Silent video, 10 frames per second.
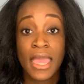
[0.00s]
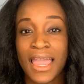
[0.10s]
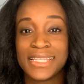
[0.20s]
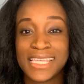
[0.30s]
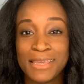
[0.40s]

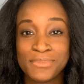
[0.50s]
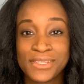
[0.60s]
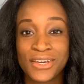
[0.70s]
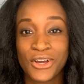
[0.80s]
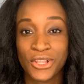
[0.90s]
I taped
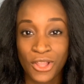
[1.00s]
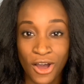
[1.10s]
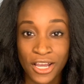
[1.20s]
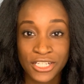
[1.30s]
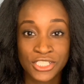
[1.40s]
the
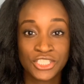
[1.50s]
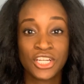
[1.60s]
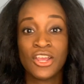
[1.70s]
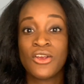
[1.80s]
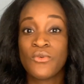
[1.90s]
collage
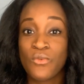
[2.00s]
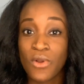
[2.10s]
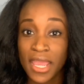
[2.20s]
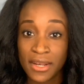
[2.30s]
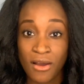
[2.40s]

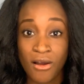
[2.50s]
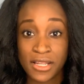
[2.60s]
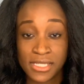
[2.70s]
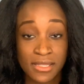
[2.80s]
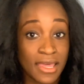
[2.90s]
right
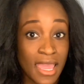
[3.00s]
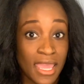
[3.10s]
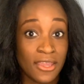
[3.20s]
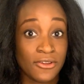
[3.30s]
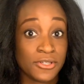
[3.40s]
onto the
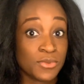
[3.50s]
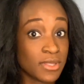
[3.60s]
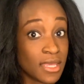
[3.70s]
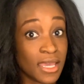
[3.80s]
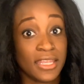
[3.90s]
hangers with
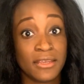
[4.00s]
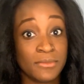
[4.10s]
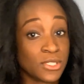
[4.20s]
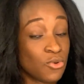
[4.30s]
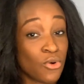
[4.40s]
the
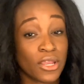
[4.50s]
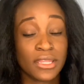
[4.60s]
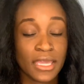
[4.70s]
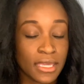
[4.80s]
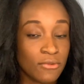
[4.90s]
items, and
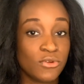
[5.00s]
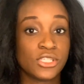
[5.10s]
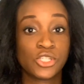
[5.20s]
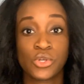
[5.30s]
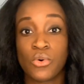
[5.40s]
like it was
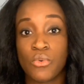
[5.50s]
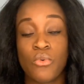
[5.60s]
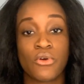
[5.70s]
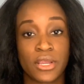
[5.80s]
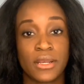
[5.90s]
so
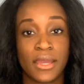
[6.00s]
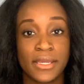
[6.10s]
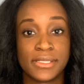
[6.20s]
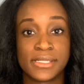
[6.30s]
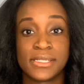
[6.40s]

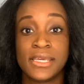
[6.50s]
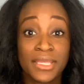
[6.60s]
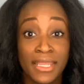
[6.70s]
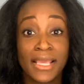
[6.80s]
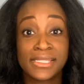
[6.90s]
organized.
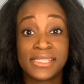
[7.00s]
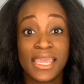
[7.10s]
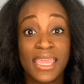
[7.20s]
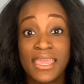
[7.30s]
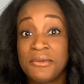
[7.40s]
Next
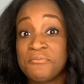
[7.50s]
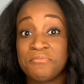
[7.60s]
day,